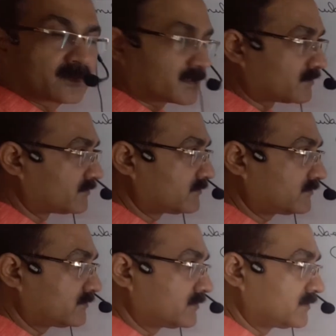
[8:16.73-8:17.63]
Now,
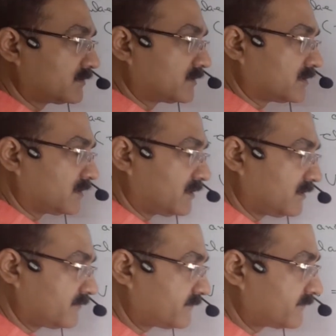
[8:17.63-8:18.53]

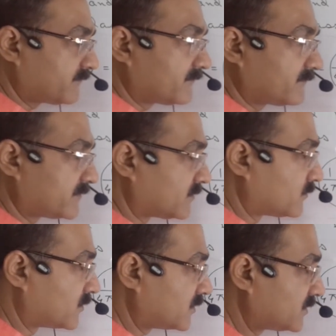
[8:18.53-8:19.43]
if the
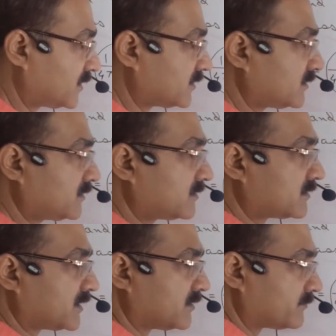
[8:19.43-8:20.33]
work done
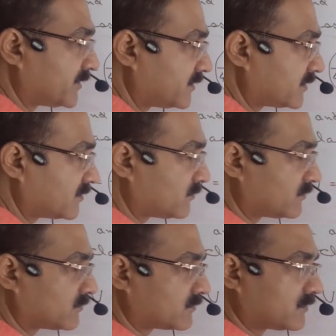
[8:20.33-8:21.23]
in bringing
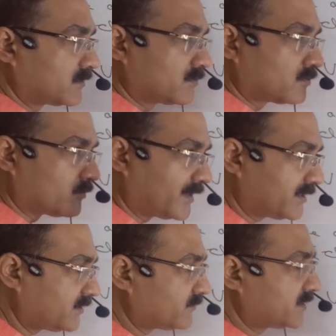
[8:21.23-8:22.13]
1
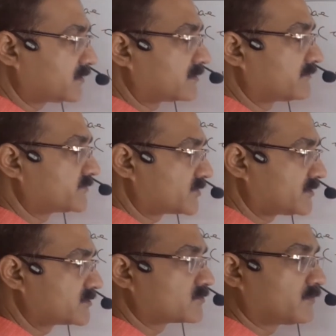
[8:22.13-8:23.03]
unit of
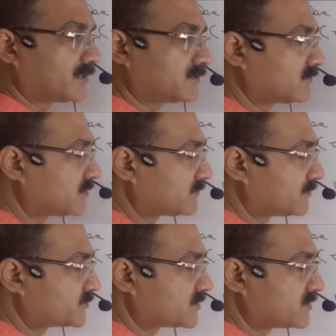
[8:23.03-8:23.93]
charge, 1 coulomb
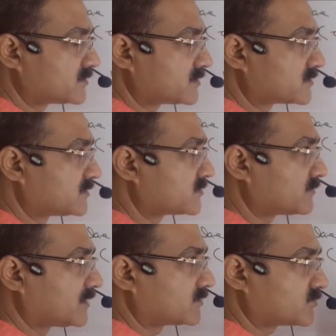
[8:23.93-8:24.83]
of charge is this
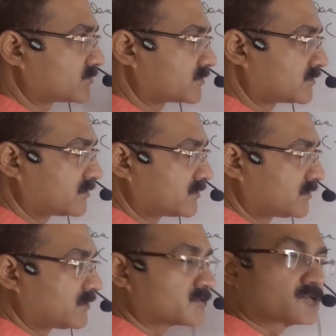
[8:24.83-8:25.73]
much,
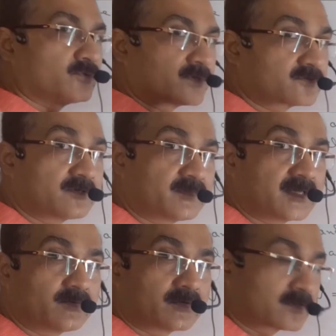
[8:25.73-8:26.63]
so what will be
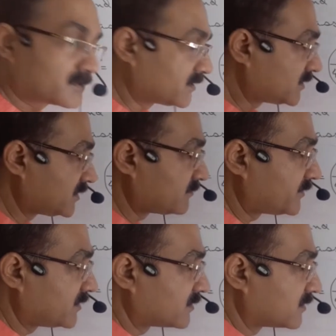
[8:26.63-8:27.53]
the work done in
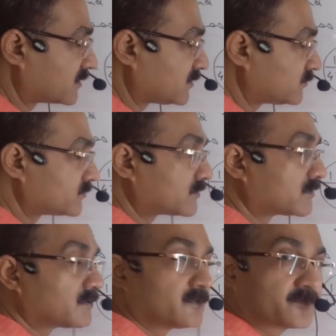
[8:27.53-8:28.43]
bringing Q2
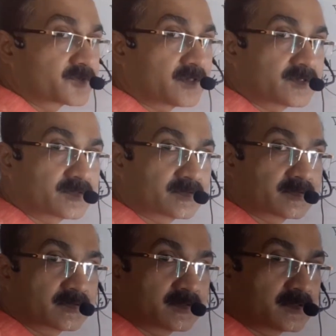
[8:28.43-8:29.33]
coulomb of charge?
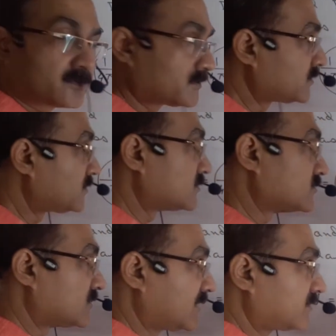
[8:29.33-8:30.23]

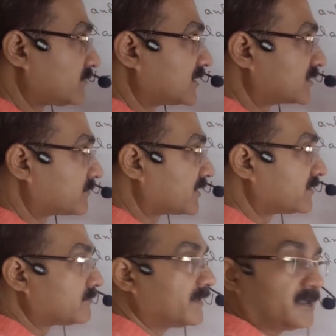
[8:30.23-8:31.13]
So that
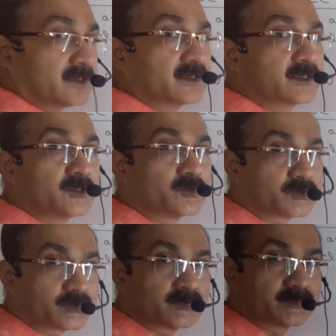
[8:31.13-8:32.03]
multiplied by
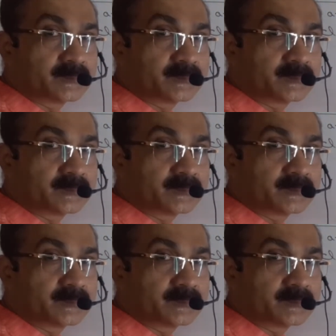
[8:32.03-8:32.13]
Q2.